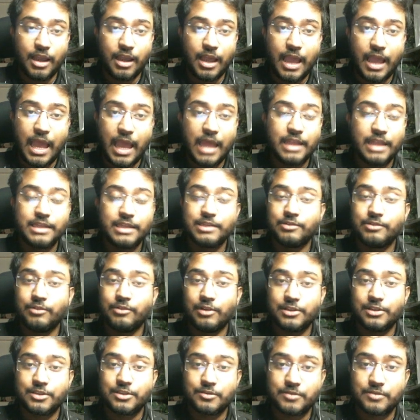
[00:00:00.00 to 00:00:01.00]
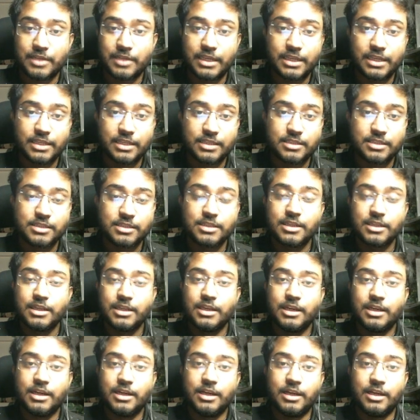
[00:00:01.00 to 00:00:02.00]
and you also take it
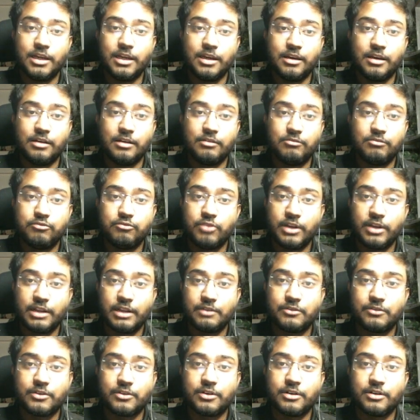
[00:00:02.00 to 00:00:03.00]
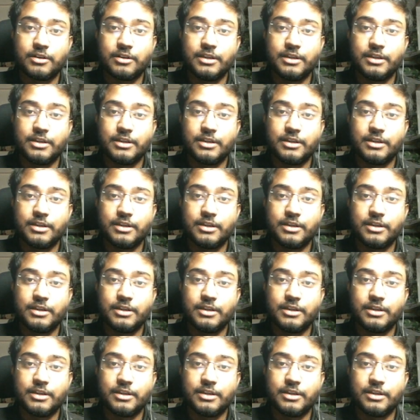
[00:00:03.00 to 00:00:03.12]
whenever